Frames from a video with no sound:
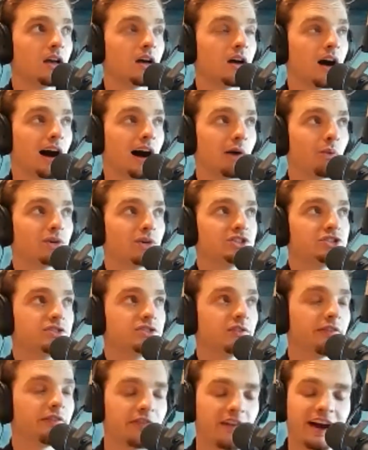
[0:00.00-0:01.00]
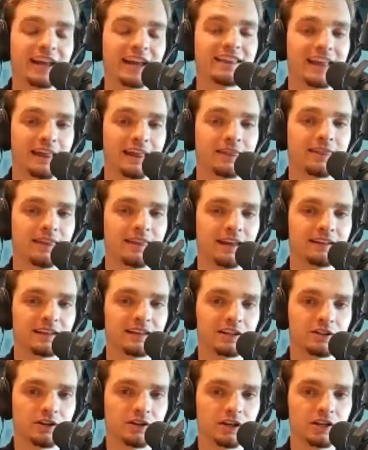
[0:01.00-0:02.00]
I want you to find that thing
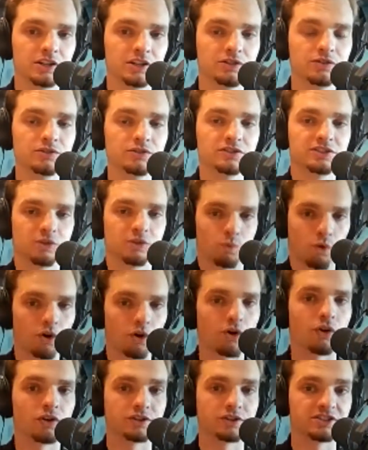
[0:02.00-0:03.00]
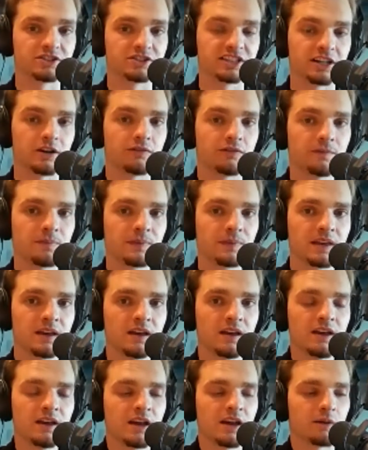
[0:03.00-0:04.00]
that you're going to use to work on yourself.
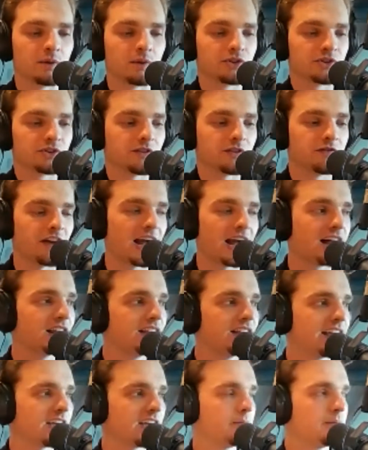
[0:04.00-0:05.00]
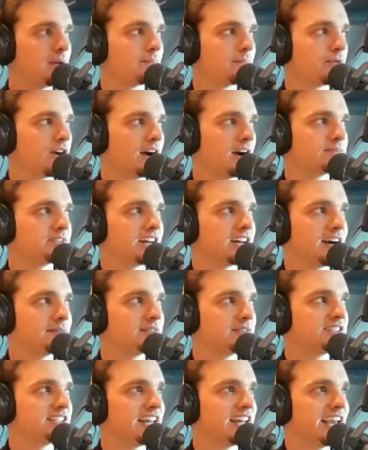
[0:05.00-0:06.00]
When you're in the valley, that could be a prime time
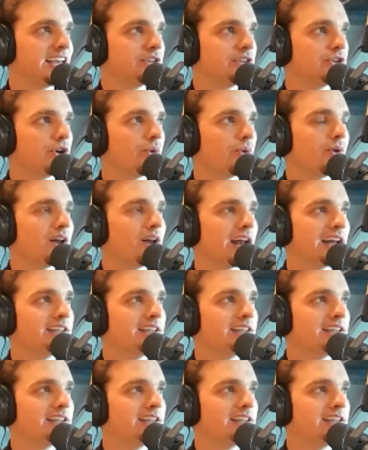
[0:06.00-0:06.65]
to say, hey, you know what?